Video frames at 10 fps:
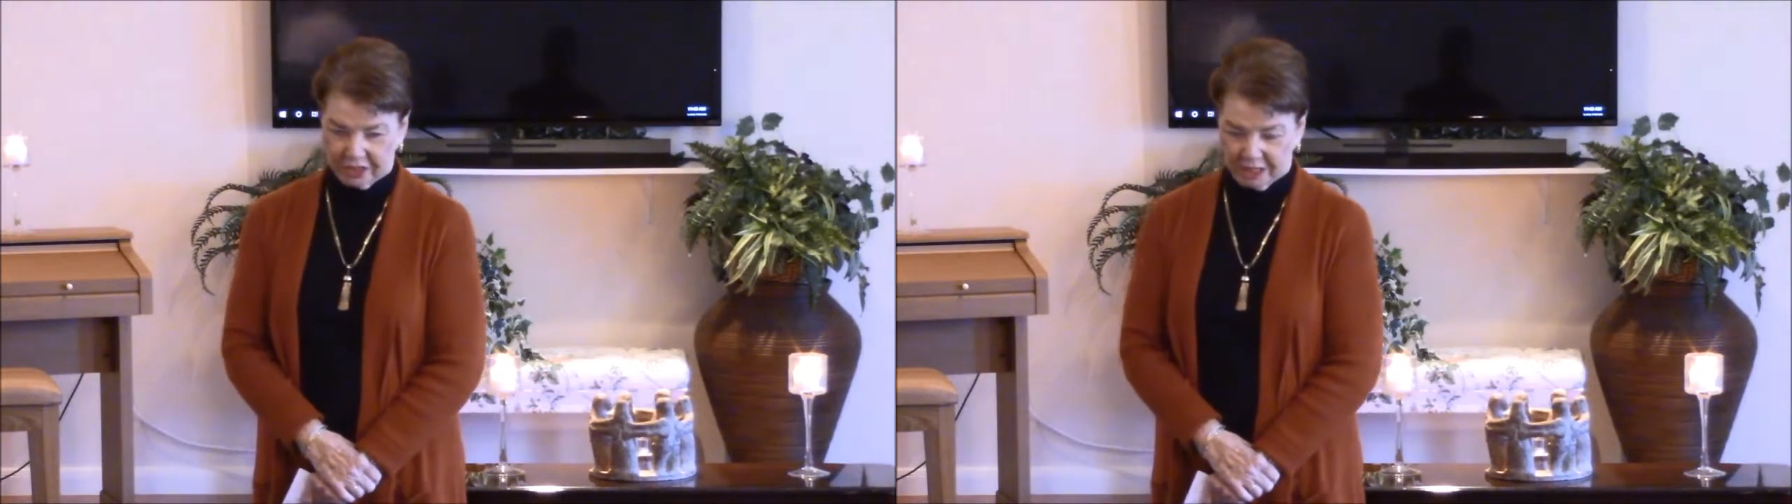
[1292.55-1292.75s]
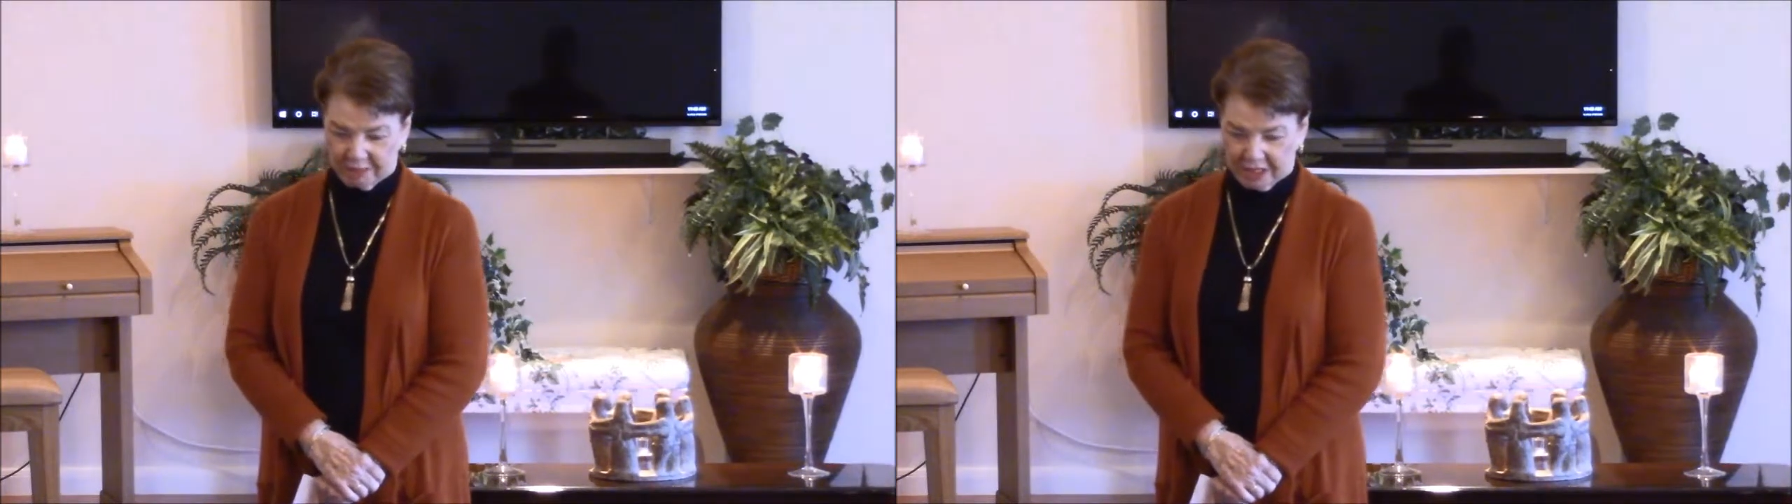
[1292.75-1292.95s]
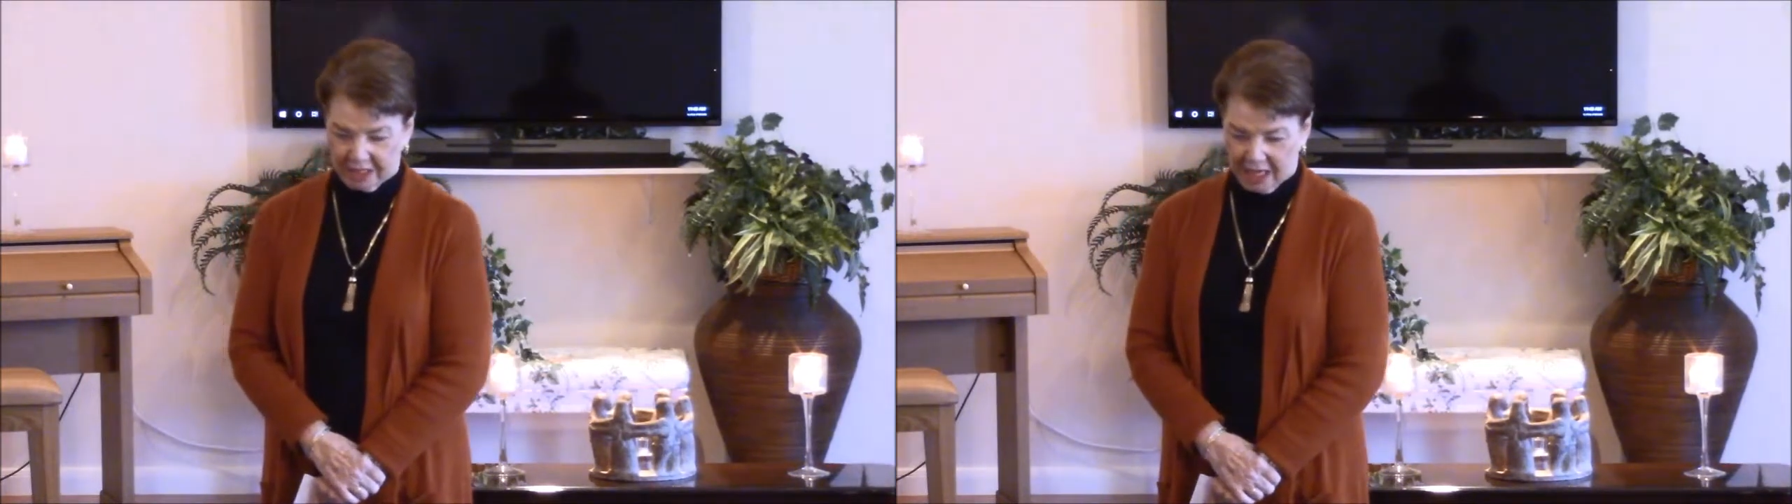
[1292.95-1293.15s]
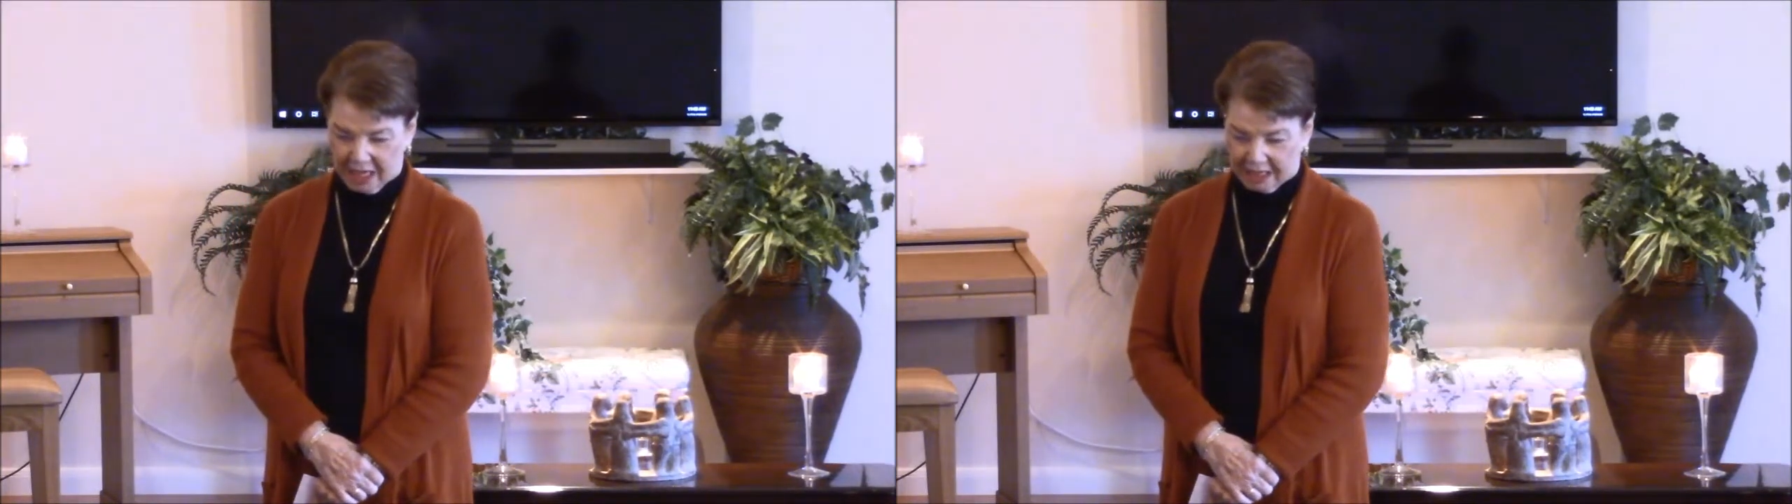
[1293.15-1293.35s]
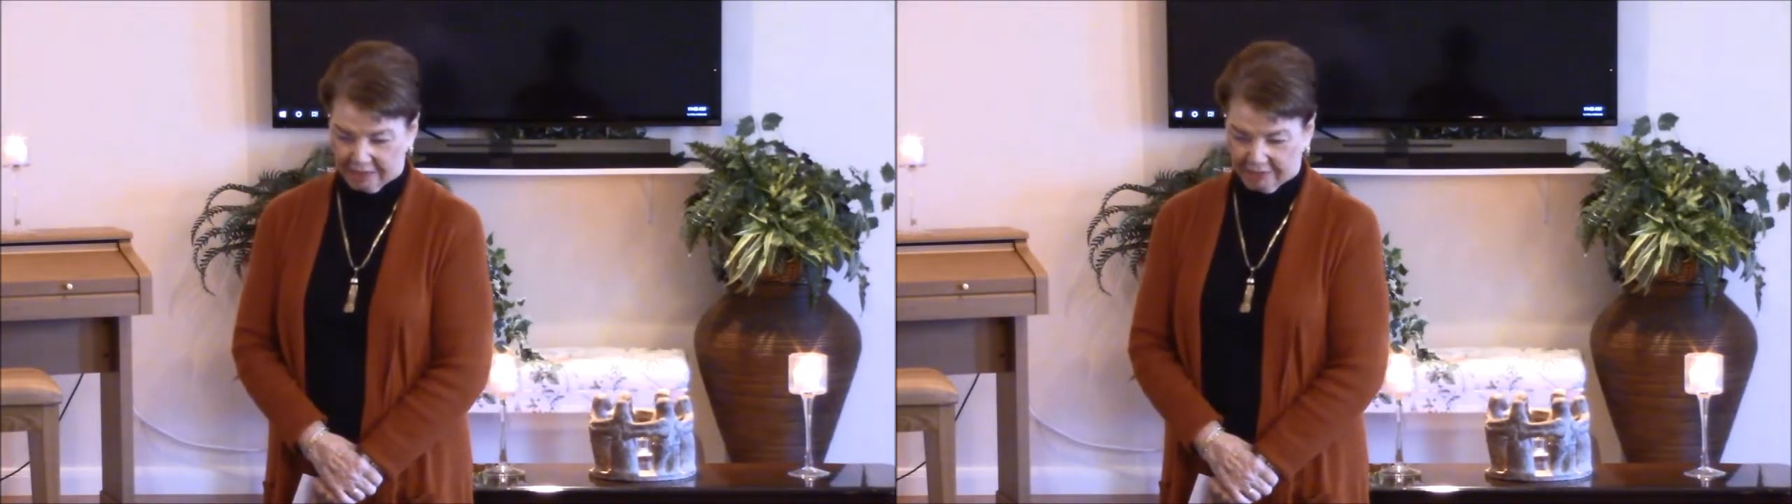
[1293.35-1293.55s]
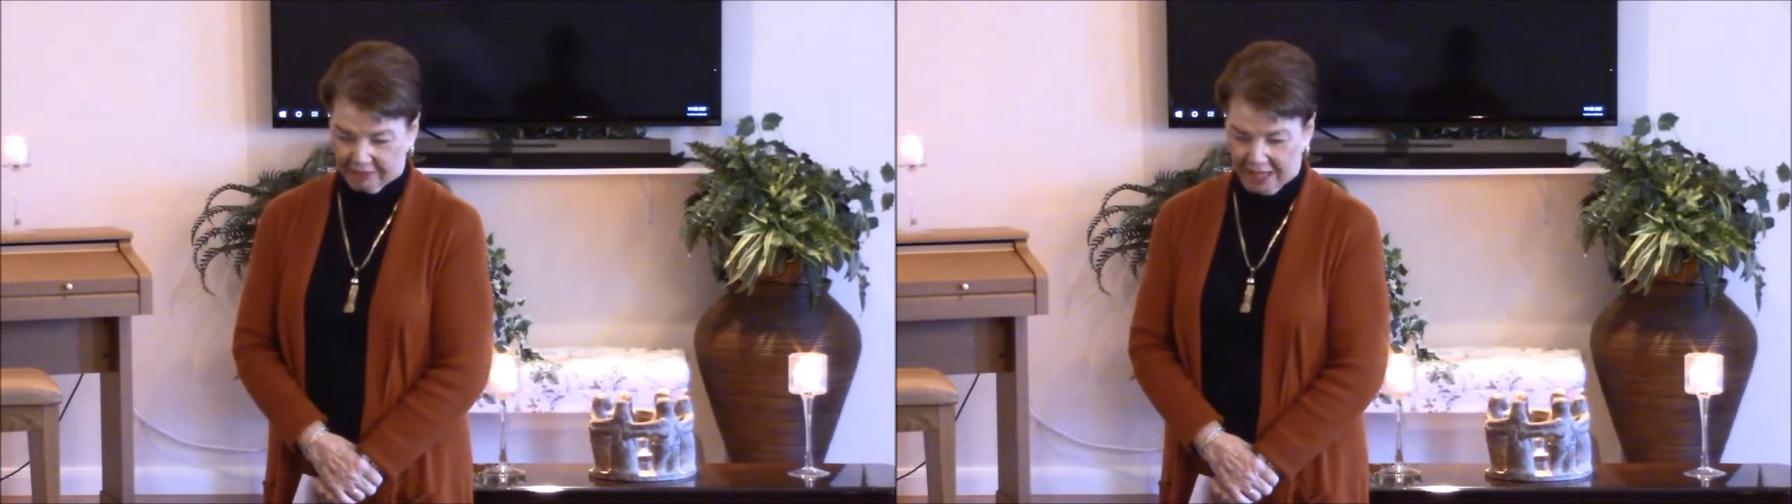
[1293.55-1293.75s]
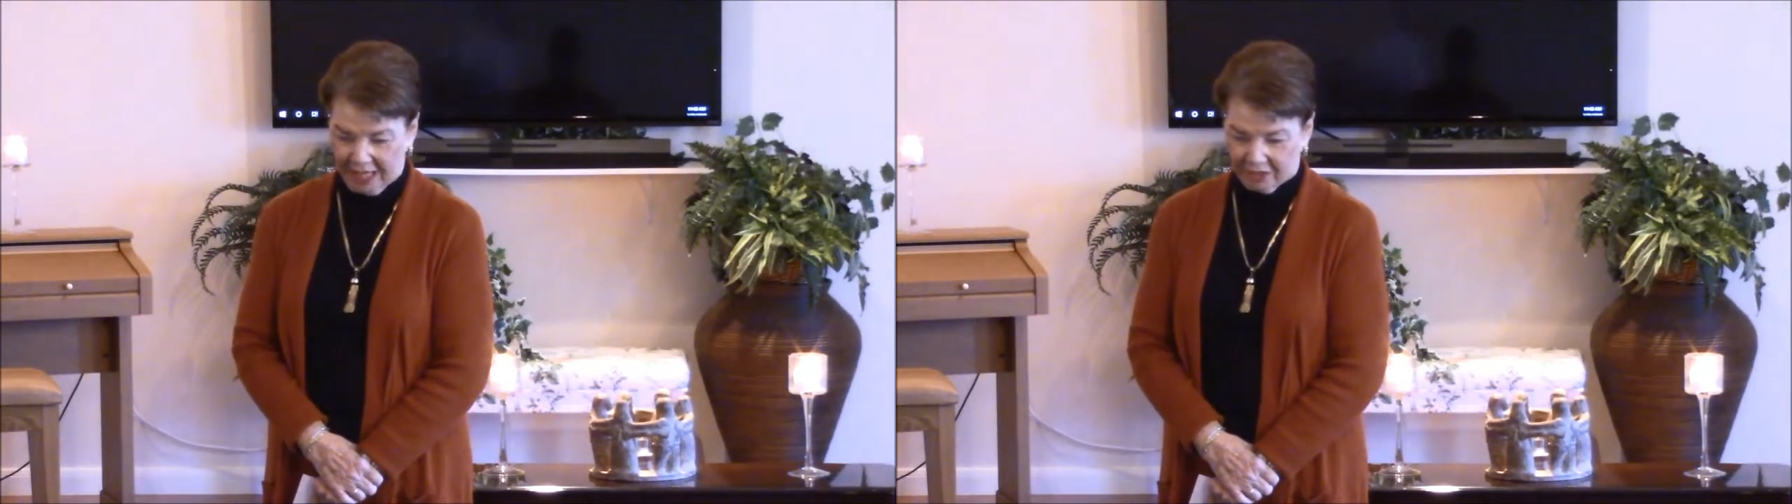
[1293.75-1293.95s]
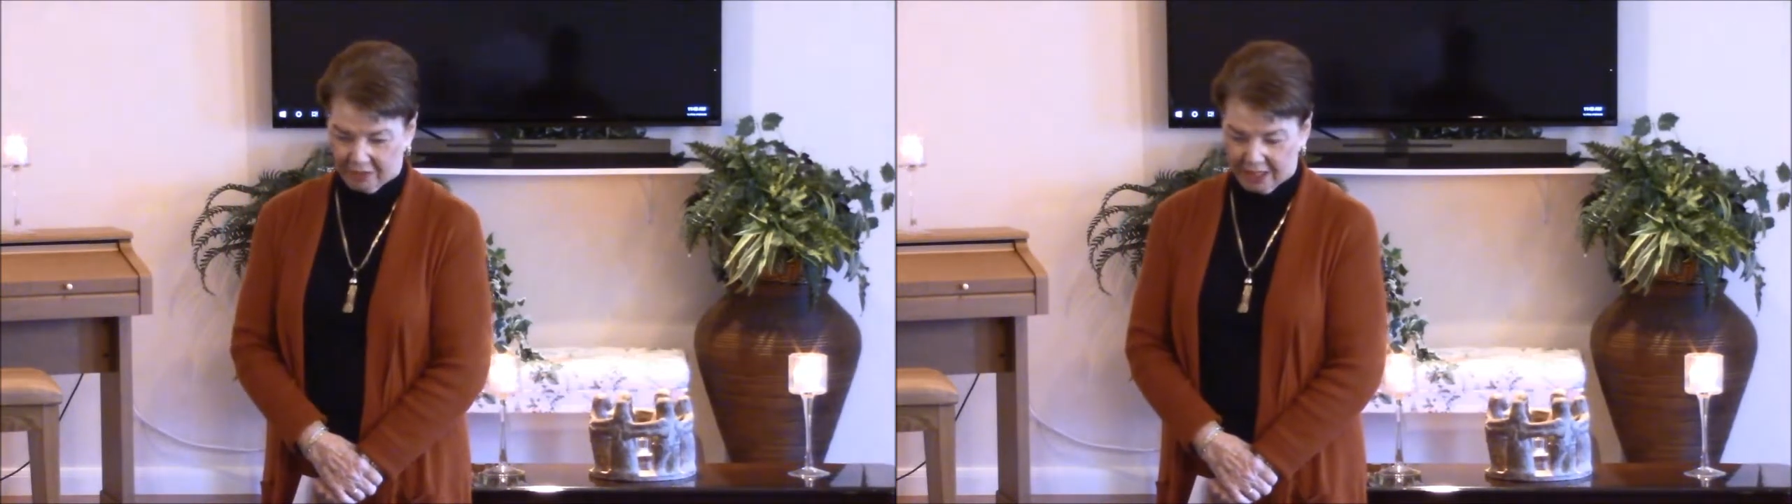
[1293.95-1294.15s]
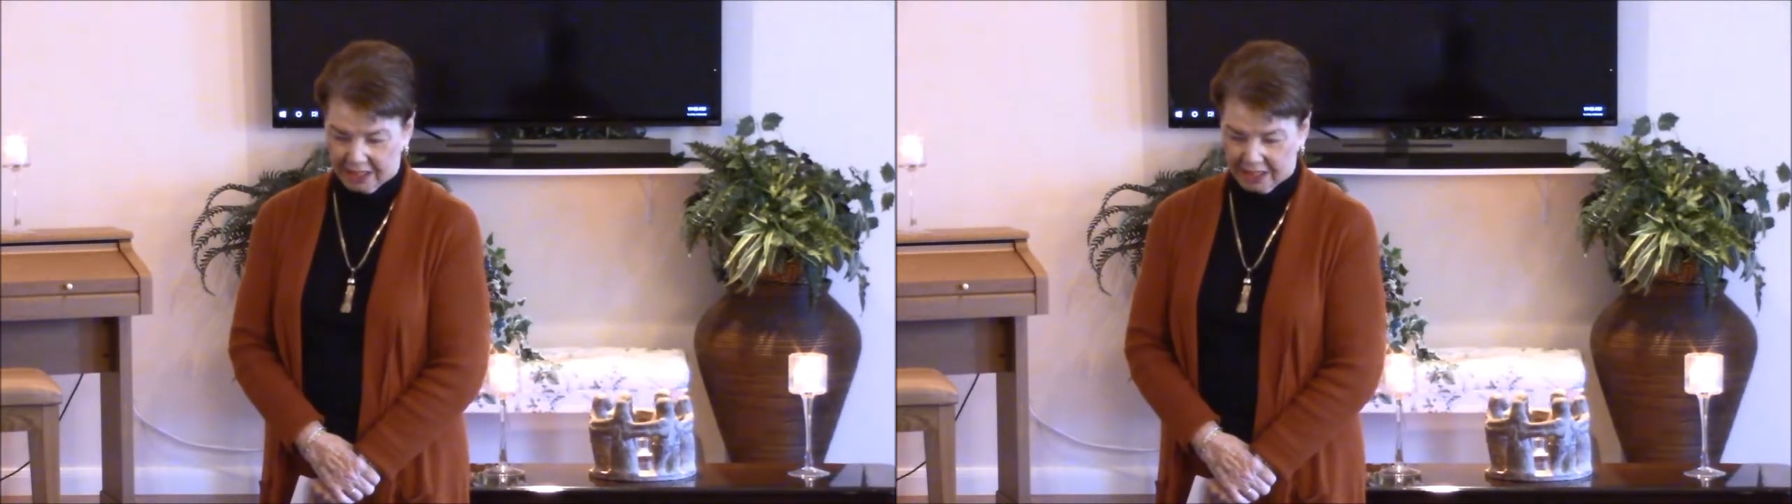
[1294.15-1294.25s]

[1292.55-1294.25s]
I'm denying the flattery.